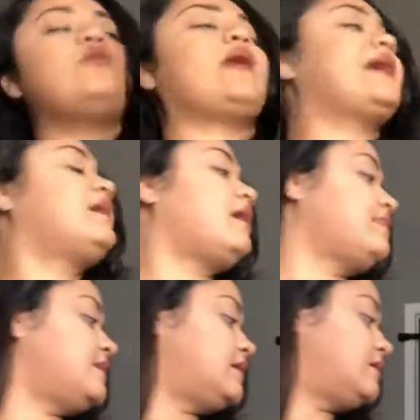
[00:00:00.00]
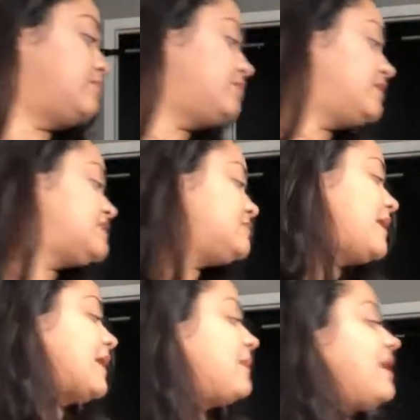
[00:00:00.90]
Oh, I got the this
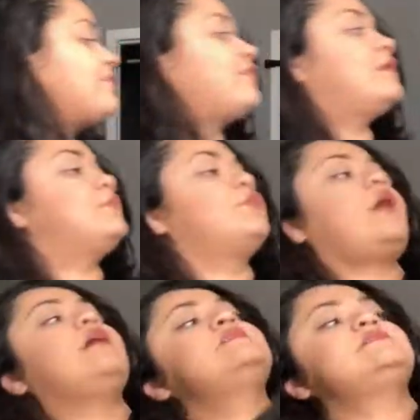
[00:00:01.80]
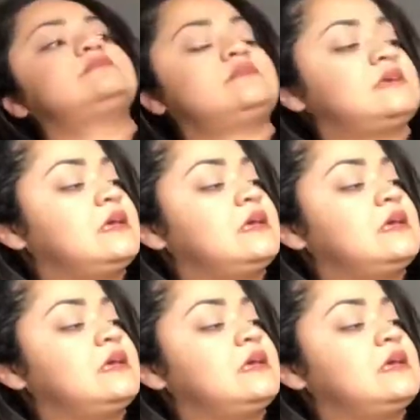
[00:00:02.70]
backpack from Ross